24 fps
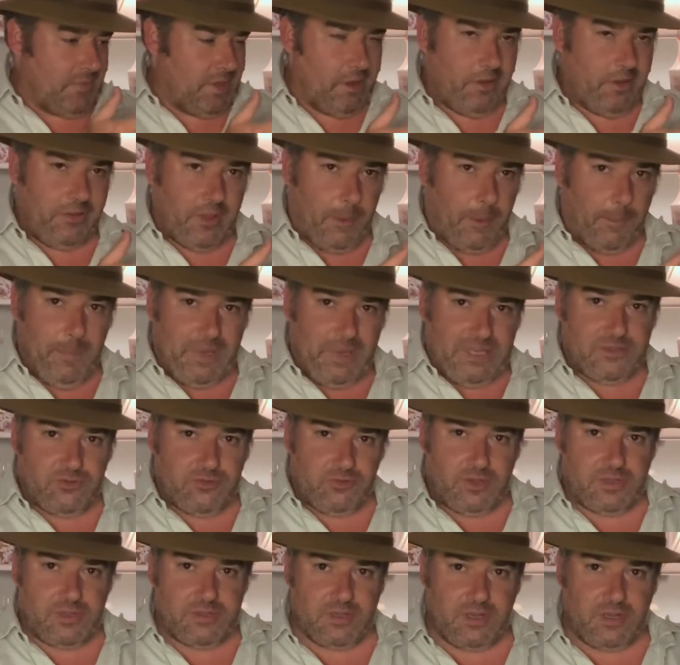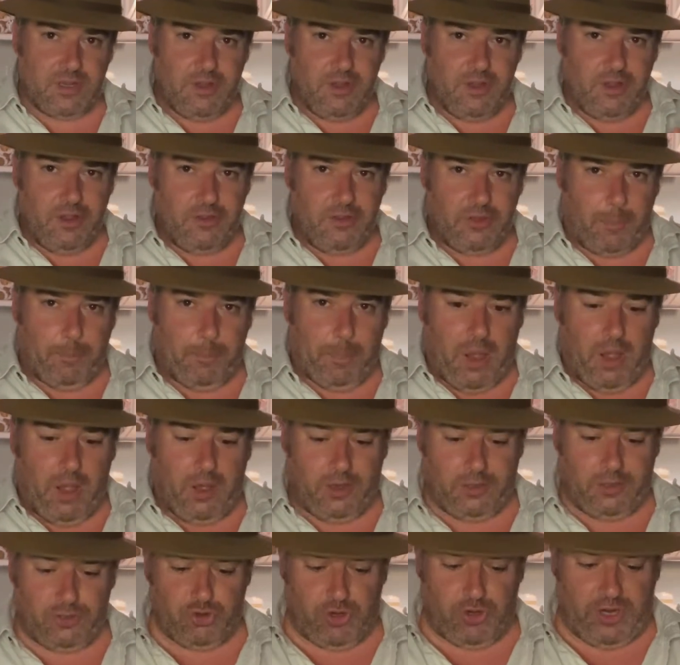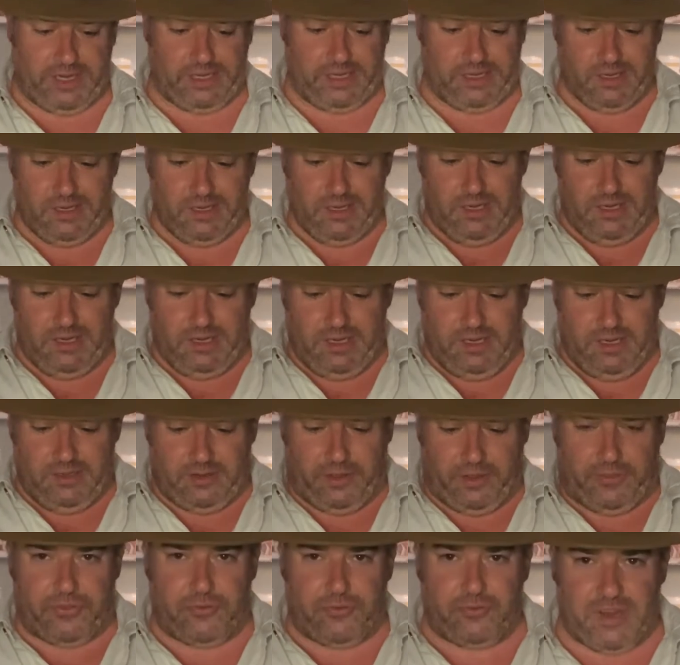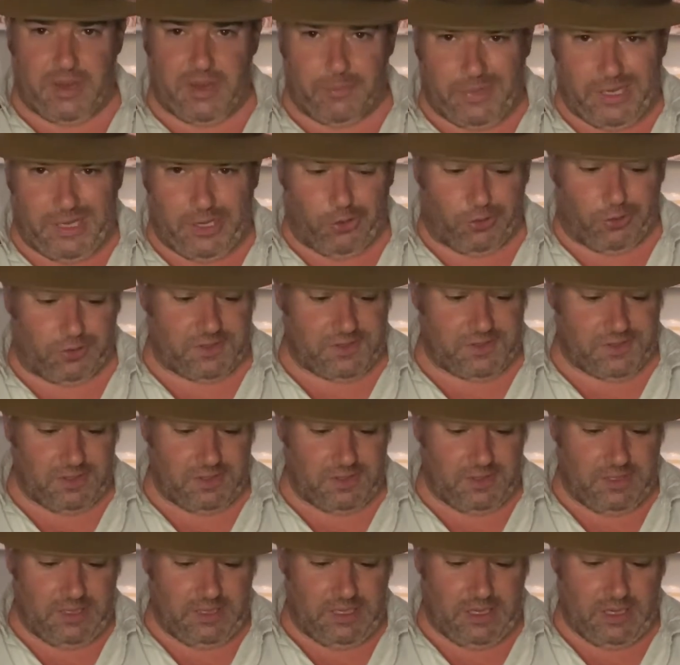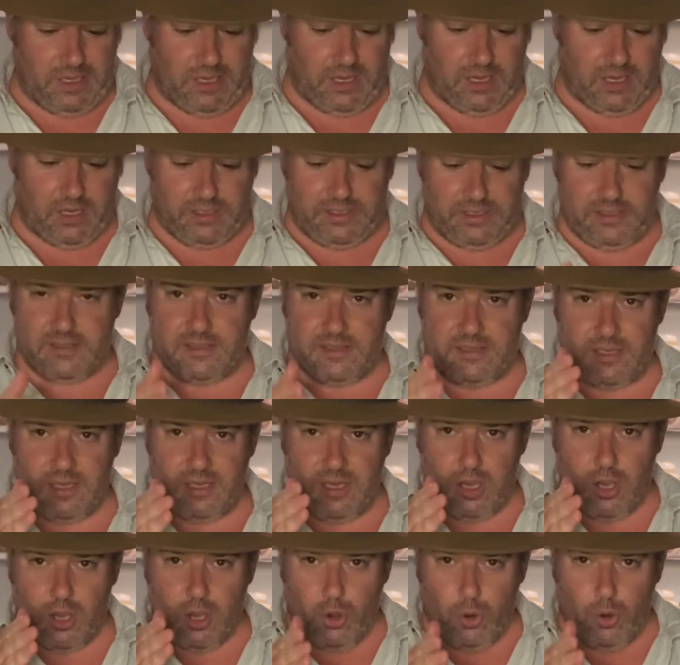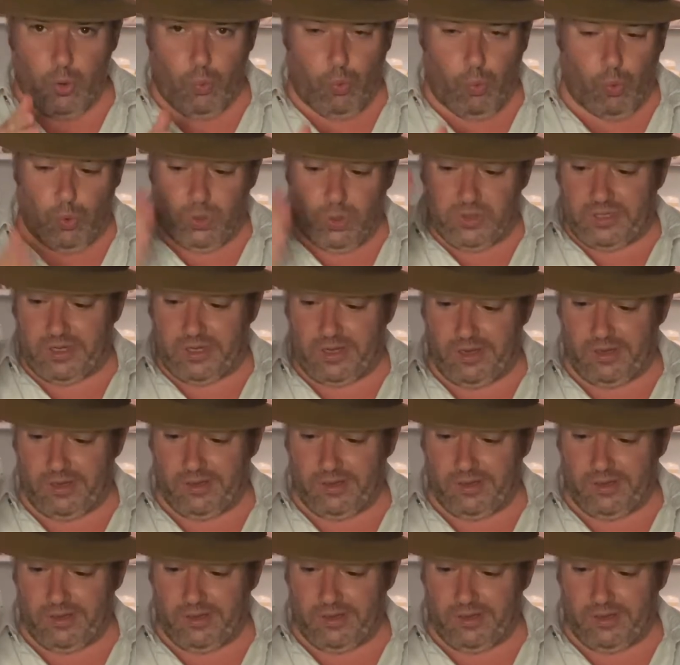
The mistress, the padre, the three amigos, ice, water,